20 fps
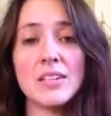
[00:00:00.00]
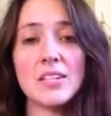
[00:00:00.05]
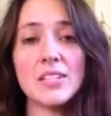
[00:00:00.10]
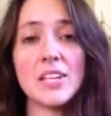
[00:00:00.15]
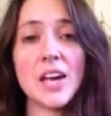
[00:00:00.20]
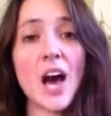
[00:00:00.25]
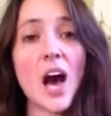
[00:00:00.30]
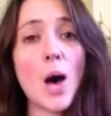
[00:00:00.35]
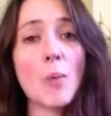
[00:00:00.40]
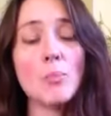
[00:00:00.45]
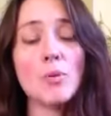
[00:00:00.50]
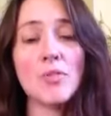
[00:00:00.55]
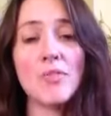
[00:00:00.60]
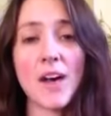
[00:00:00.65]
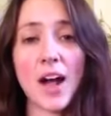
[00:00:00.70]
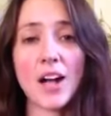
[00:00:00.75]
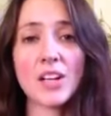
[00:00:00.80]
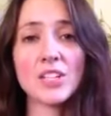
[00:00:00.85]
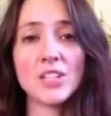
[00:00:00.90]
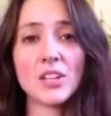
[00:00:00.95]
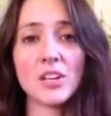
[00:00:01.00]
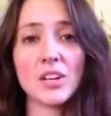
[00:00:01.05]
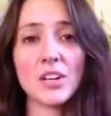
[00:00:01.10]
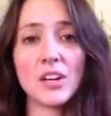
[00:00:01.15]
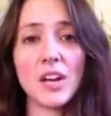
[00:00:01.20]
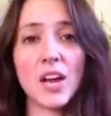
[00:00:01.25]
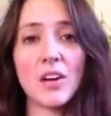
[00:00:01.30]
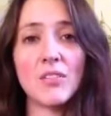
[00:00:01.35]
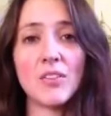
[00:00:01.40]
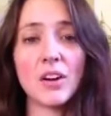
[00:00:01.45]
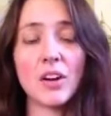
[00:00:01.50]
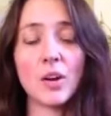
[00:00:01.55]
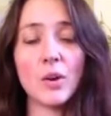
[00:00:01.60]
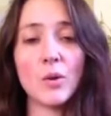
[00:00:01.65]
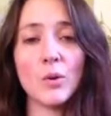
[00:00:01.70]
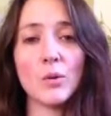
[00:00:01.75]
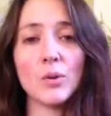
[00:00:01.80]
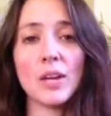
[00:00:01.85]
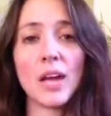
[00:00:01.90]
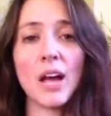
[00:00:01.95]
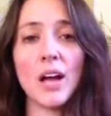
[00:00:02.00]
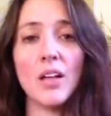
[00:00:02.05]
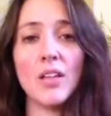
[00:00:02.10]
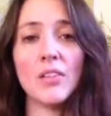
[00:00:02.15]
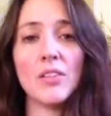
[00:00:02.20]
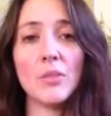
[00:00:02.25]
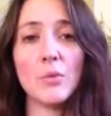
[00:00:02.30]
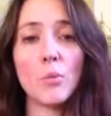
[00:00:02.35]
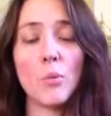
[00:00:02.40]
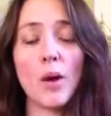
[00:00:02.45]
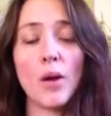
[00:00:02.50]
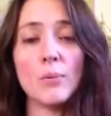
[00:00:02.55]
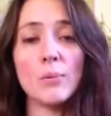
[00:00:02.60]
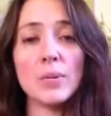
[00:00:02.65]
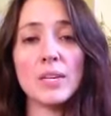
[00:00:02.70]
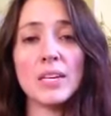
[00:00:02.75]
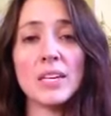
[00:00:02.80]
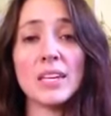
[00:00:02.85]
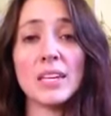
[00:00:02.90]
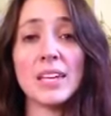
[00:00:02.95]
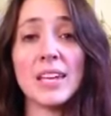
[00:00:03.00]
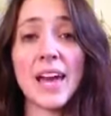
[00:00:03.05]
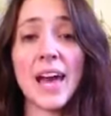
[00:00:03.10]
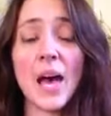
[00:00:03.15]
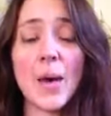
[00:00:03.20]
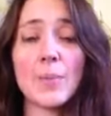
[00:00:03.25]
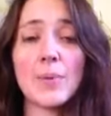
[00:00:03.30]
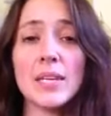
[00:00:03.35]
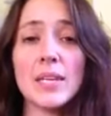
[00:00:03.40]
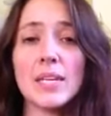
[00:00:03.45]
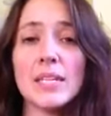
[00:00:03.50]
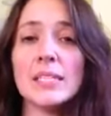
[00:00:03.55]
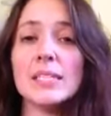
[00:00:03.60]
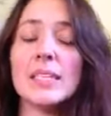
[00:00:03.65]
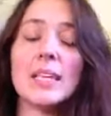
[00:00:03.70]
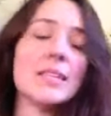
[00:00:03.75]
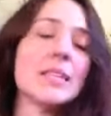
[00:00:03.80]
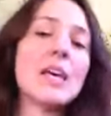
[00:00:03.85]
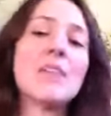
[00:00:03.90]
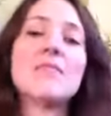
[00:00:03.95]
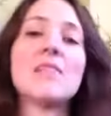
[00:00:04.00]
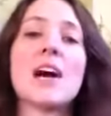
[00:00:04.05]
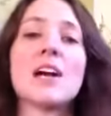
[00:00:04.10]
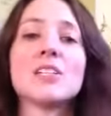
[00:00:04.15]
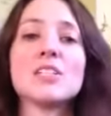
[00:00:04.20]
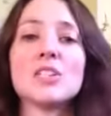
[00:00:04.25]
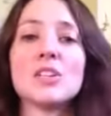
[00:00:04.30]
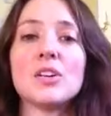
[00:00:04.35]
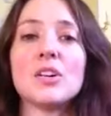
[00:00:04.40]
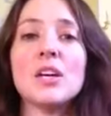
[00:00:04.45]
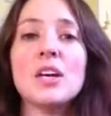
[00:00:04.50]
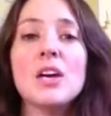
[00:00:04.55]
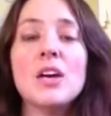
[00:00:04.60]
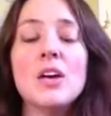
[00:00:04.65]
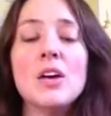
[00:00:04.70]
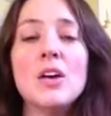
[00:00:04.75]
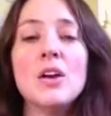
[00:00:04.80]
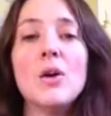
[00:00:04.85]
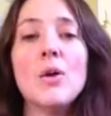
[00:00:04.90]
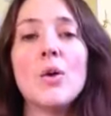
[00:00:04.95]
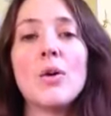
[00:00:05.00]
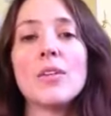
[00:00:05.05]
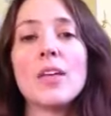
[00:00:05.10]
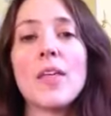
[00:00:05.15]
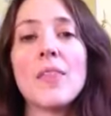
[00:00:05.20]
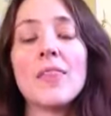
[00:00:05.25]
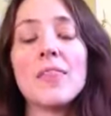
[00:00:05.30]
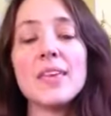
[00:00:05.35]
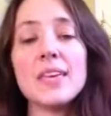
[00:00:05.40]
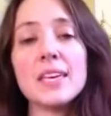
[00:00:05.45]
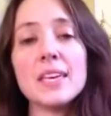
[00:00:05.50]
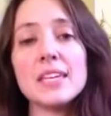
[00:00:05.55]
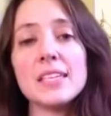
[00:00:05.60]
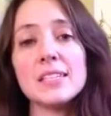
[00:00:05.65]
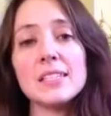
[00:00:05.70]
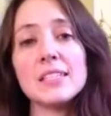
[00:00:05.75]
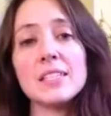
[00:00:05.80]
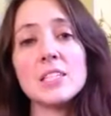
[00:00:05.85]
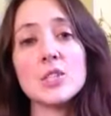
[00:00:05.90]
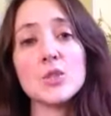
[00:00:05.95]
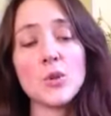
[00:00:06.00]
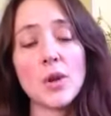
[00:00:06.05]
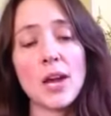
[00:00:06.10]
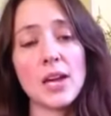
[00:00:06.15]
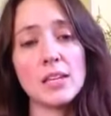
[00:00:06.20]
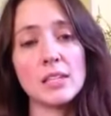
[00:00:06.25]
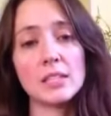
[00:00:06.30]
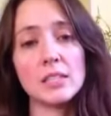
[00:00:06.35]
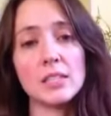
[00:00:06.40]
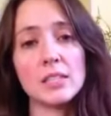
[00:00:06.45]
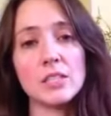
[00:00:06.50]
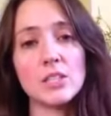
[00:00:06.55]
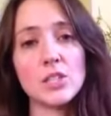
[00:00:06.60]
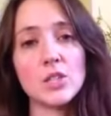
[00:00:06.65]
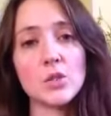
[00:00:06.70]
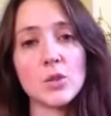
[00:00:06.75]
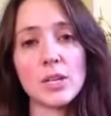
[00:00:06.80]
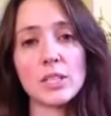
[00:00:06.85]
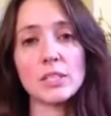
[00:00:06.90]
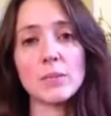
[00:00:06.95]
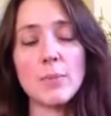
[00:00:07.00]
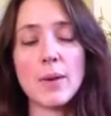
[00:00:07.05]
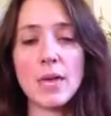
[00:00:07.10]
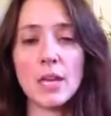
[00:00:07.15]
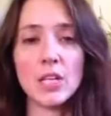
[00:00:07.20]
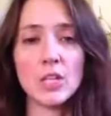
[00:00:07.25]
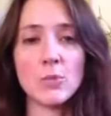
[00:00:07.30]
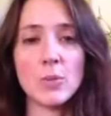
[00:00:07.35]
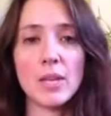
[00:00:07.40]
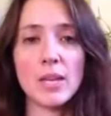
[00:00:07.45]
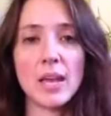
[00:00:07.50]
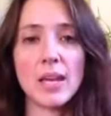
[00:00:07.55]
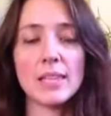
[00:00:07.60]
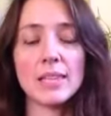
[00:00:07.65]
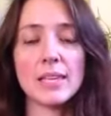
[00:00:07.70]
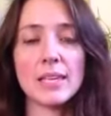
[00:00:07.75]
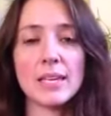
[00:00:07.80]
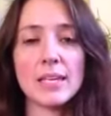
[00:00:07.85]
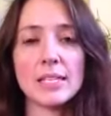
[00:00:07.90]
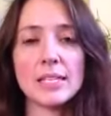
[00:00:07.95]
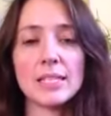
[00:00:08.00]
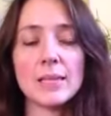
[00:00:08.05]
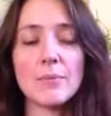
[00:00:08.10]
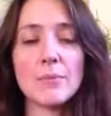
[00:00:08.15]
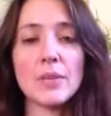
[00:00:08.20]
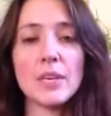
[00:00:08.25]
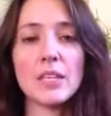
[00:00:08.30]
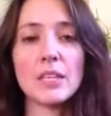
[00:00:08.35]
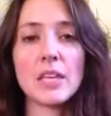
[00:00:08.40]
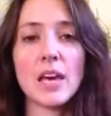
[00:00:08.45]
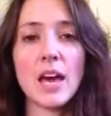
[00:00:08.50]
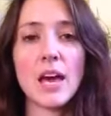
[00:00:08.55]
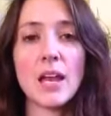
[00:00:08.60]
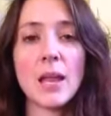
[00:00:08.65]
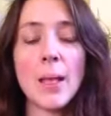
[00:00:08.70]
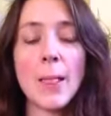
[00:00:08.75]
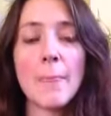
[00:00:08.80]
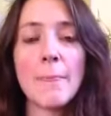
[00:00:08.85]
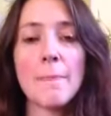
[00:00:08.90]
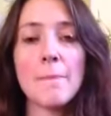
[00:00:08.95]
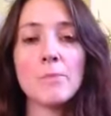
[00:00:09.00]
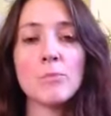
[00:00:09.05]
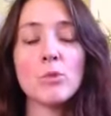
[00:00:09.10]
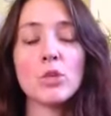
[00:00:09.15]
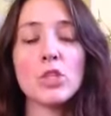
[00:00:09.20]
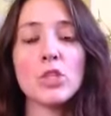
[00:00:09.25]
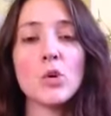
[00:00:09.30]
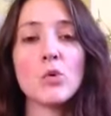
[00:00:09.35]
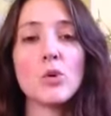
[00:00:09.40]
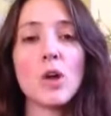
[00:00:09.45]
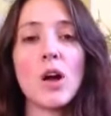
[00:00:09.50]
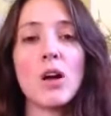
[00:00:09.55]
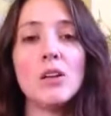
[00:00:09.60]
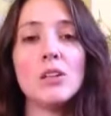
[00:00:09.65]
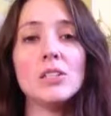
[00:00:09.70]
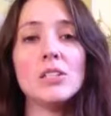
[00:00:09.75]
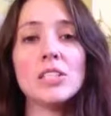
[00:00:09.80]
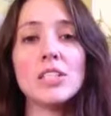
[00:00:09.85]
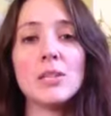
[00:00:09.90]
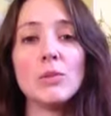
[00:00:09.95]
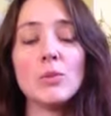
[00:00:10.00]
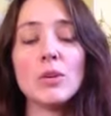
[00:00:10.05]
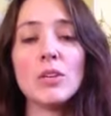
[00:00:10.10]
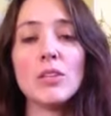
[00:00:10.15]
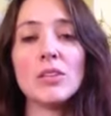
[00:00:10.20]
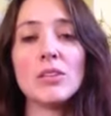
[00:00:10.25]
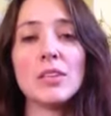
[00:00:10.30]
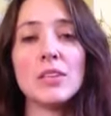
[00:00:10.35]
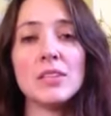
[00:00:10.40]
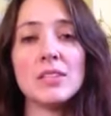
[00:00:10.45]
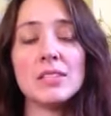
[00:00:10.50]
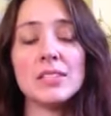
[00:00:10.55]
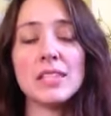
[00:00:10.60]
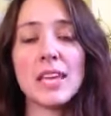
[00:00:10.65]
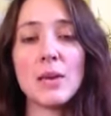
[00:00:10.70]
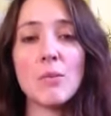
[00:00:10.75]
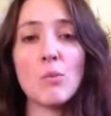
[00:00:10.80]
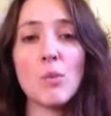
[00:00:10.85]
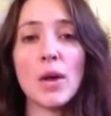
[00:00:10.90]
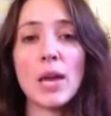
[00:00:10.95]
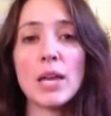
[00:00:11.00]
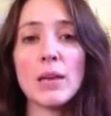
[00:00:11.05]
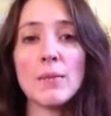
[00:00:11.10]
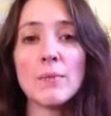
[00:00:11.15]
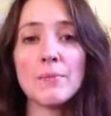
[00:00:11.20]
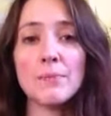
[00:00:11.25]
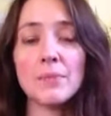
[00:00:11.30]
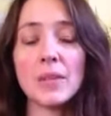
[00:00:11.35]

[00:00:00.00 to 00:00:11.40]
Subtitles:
top factor of our own health, well-being, and happiness. And that factor, or that thing, is stress and stress management. I think it's something that we don't all deal with in the same way.